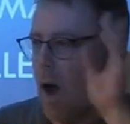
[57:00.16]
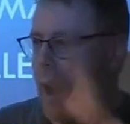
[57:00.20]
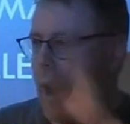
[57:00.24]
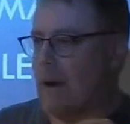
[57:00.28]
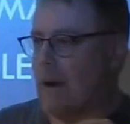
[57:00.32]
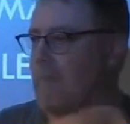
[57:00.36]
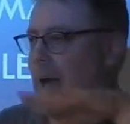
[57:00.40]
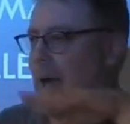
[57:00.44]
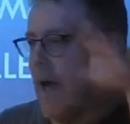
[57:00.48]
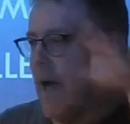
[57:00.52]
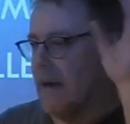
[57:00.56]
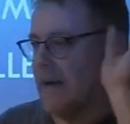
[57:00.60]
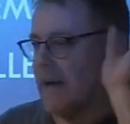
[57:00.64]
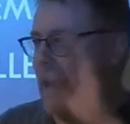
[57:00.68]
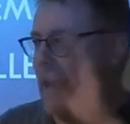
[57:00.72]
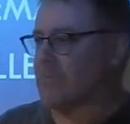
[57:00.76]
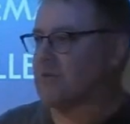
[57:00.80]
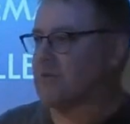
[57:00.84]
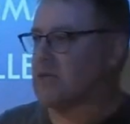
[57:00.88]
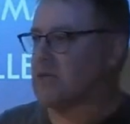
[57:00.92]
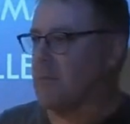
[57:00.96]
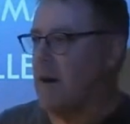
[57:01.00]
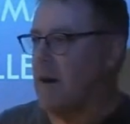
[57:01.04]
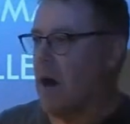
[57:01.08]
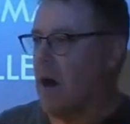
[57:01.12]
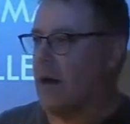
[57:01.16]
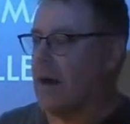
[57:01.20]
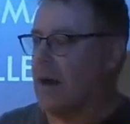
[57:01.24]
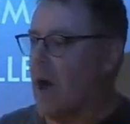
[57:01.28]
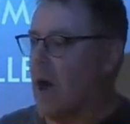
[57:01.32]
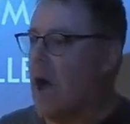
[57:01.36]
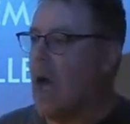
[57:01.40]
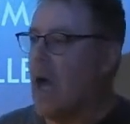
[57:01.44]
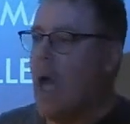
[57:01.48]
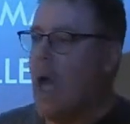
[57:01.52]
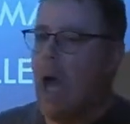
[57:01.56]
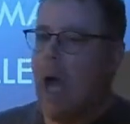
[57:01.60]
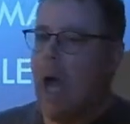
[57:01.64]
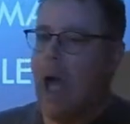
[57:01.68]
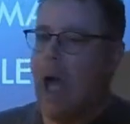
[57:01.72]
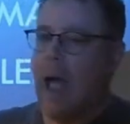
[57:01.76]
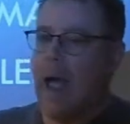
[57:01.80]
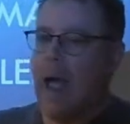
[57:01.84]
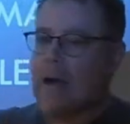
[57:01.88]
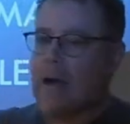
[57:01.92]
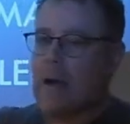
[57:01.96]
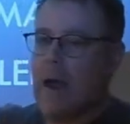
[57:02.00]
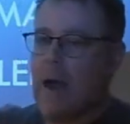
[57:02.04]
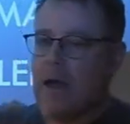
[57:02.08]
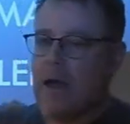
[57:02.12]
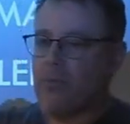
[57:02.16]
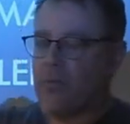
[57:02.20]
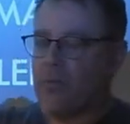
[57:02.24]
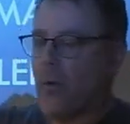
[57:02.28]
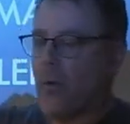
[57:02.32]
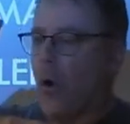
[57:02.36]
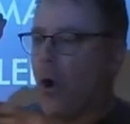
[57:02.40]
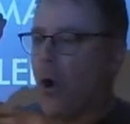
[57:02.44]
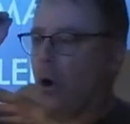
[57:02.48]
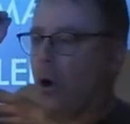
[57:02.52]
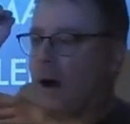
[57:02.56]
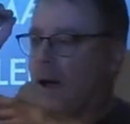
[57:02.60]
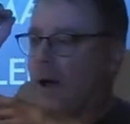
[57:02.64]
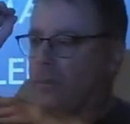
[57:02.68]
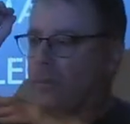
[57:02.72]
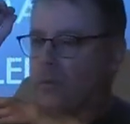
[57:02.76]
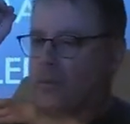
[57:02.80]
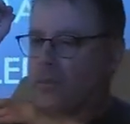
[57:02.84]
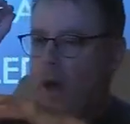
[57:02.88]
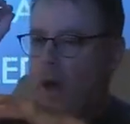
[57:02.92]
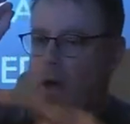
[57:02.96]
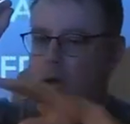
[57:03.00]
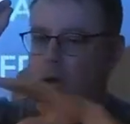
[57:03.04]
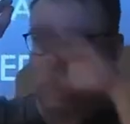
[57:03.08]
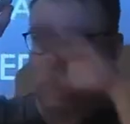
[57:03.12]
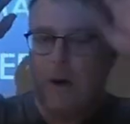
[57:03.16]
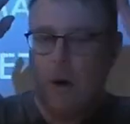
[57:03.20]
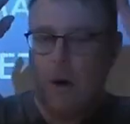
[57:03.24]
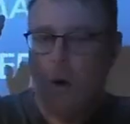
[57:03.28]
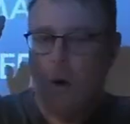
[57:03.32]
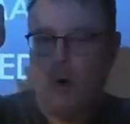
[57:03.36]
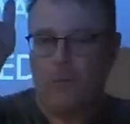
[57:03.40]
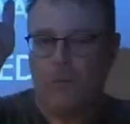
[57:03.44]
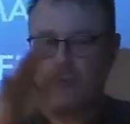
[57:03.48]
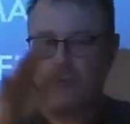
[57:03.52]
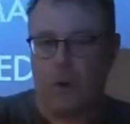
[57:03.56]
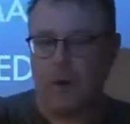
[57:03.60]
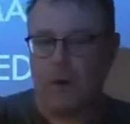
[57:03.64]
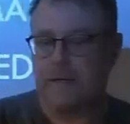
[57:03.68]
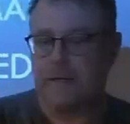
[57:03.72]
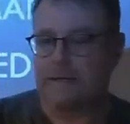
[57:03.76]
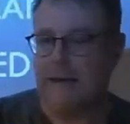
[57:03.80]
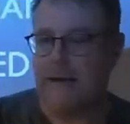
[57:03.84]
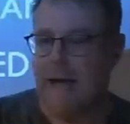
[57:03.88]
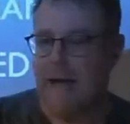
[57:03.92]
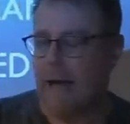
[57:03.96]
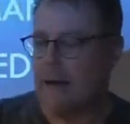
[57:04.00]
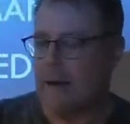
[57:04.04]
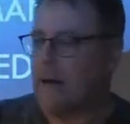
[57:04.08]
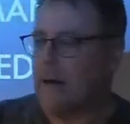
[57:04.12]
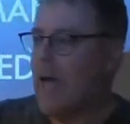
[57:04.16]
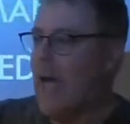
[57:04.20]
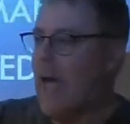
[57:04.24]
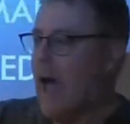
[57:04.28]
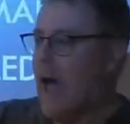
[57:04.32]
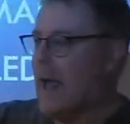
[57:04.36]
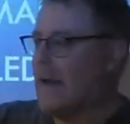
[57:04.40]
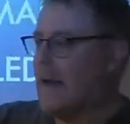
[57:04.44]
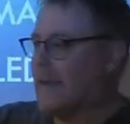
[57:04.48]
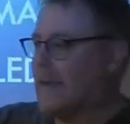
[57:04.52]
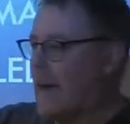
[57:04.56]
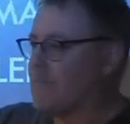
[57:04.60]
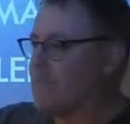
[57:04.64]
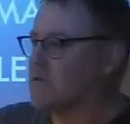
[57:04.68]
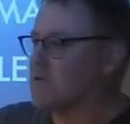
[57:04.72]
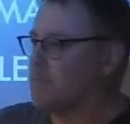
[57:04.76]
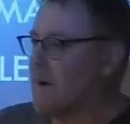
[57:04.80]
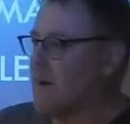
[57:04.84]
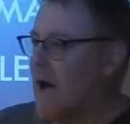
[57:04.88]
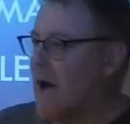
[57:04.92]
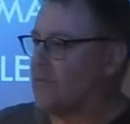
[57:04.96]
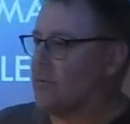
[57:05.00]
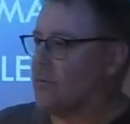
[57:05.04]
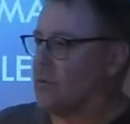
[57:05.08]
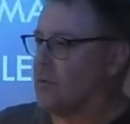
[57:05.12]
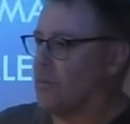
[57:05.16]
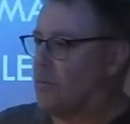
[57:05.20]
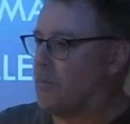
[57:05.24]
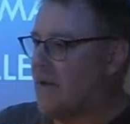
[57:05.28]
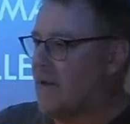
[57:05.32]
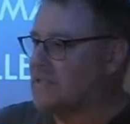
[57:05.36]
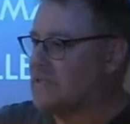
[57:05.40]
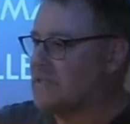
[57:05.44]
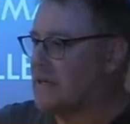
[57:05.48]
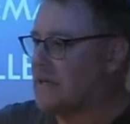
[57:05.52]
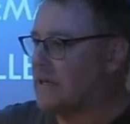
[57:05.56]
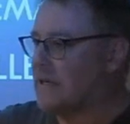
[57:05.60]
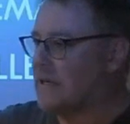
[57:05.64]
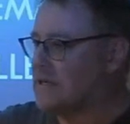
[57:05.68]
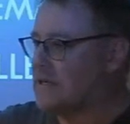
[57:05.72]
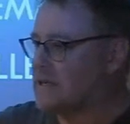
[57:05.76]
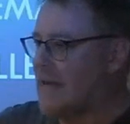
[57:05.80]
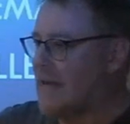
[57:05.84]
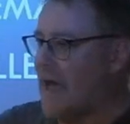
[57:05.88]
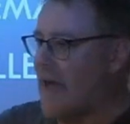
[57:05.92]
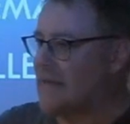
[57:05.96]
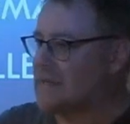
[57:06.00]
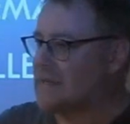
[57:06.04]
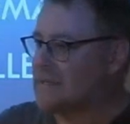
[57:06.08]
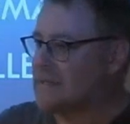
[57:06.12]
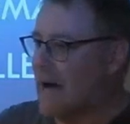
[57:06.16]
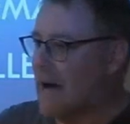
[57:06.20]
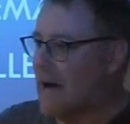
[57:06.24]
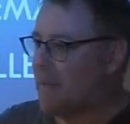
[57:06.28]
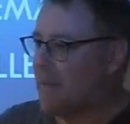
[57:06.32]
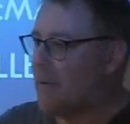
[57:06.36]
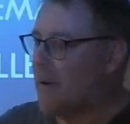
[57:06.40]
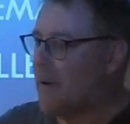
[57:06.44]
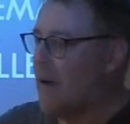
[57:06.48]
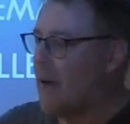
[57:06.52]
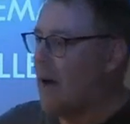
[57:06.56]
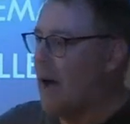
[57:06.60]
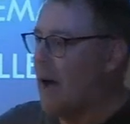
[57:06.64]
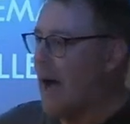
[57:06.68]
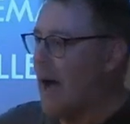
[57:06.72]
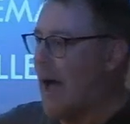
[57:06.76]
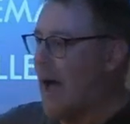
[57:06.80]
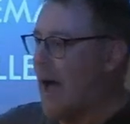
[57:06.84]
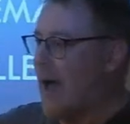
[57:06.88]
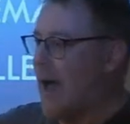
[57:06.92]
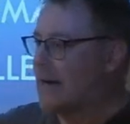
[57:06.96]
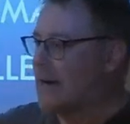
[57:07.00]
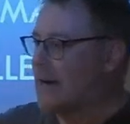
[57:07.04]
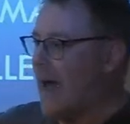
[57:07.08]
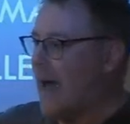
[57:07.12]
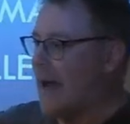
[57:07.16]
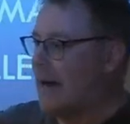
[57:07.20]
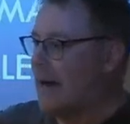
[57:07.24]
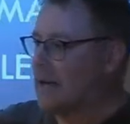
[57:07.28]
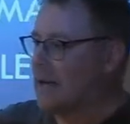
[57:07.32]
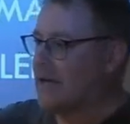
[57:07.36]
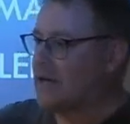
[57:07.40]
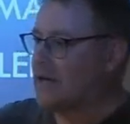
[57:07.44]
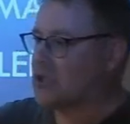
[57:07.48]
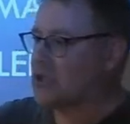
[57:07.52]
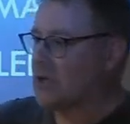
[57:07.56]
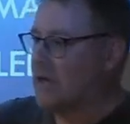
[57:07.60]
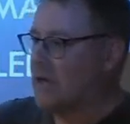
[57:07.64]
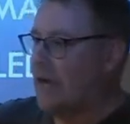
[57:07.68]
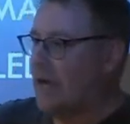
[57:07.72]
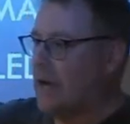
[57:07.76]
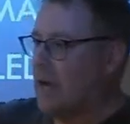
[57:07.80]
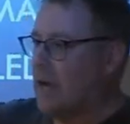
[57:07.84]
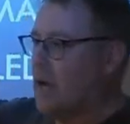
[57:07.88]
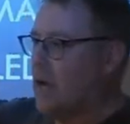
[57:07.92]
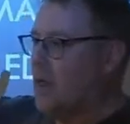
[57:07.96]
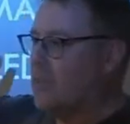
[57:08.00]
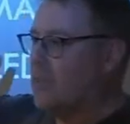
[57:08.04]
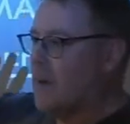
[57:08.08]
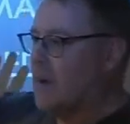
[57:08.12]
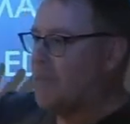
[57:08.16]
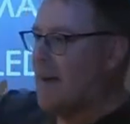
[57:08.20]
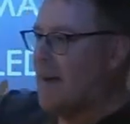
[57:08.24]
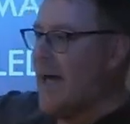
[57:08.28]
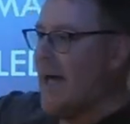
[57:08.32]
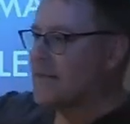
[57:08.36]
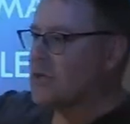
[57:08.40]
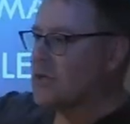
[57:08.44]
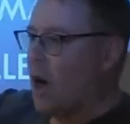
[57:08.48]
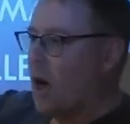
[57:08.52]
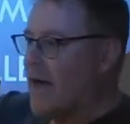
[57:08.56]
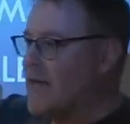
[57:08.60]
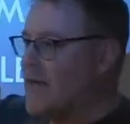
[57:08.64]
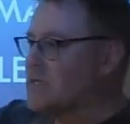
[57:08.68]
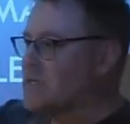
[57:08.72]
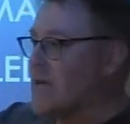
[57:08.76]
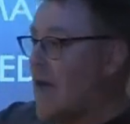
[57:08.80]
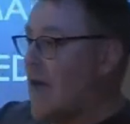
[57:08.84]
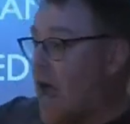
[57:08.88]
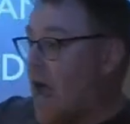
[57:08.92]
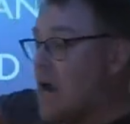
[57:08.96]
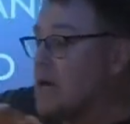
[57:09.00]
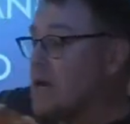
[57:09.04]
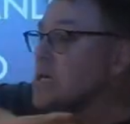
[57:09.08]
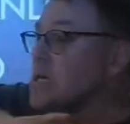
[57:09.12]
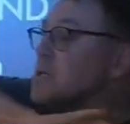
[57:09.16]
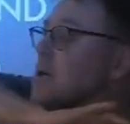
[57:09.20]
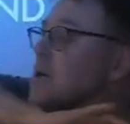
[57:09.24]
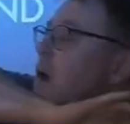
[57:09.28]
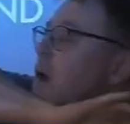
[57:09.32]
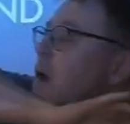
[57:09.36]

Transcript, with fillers: Iron Man and Captain America and, and Thor and they're all falling down. And Captain Marvel basically stands up and, and literally the bad guy is there and he's